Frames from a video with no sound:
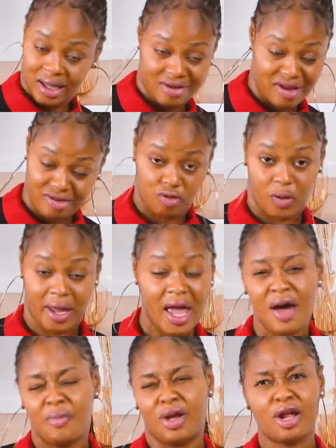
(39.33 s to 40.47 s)

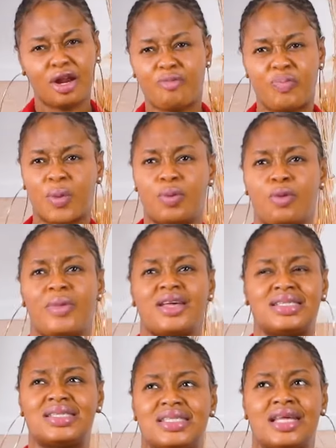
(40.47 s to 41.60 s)
everywhere, but a lot of people might
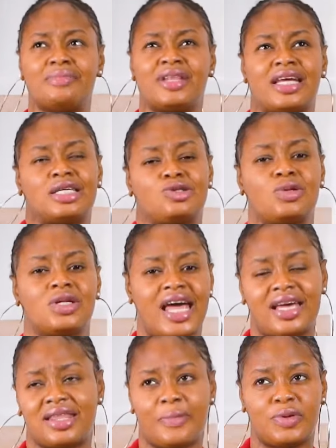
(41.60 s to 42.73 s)
seem like they don't
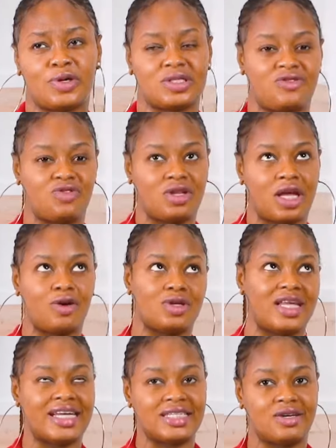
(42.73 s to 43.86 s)
like that because they feel like, oh, the
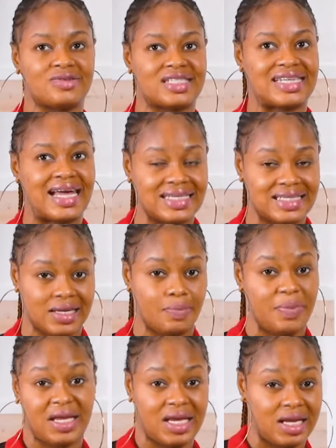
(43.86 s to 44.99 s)
idea of sand in
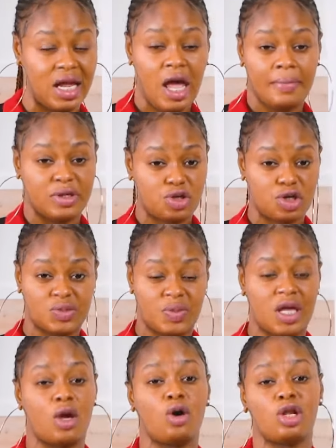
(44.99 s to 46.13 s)
baking. But trust me,
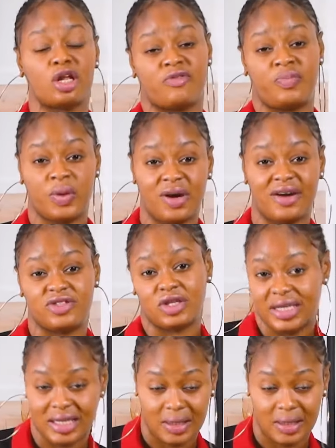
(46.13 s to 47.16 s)
a whole lot of people have done it in the